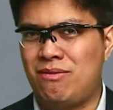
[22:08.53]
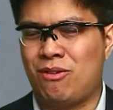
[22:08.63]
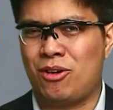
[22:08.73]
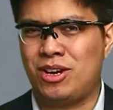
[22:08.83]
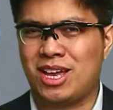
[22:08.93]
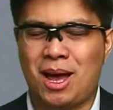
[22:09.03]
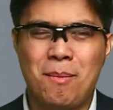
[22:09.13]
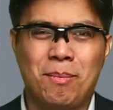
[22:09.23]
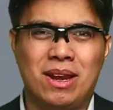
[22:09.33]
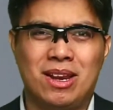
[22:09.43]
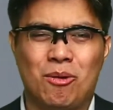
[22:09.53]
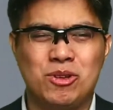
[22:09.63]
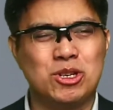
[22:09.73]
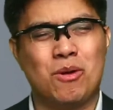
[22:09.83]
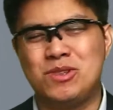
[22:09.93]
for the company, which
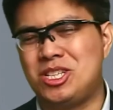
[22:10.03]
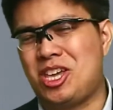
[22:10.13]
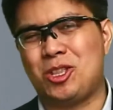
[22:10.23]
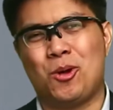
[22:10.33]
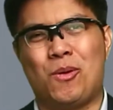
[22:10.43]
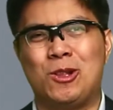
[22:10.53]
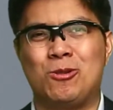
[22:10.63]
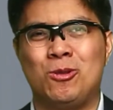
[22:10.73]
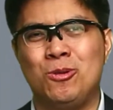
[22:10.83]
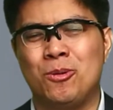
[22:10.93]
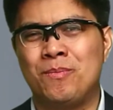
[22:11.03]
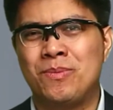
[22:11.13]
obviously they don't want to do.